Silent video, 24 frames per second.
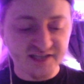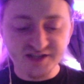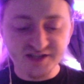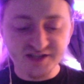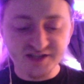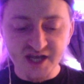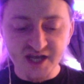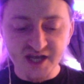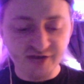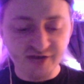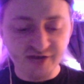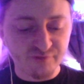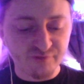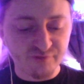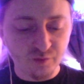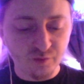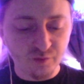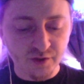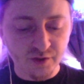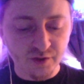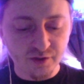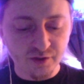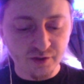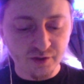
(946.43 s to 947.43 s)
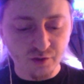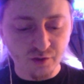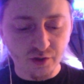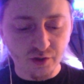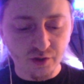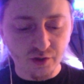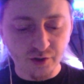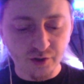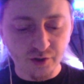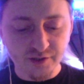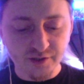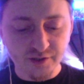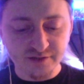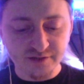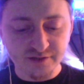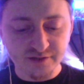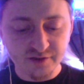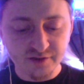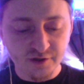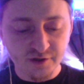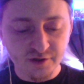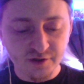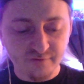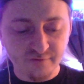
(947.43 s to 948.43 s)
everyone who heard it
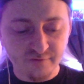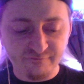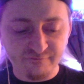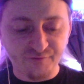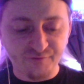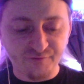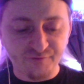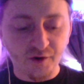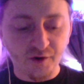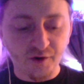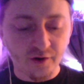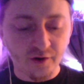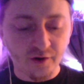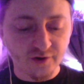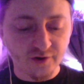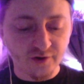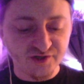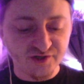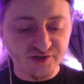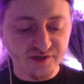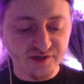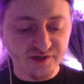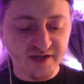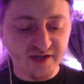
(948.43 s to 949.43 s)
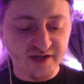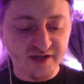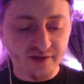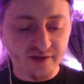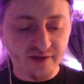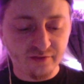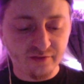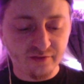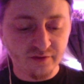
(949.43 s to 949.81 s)
far into death,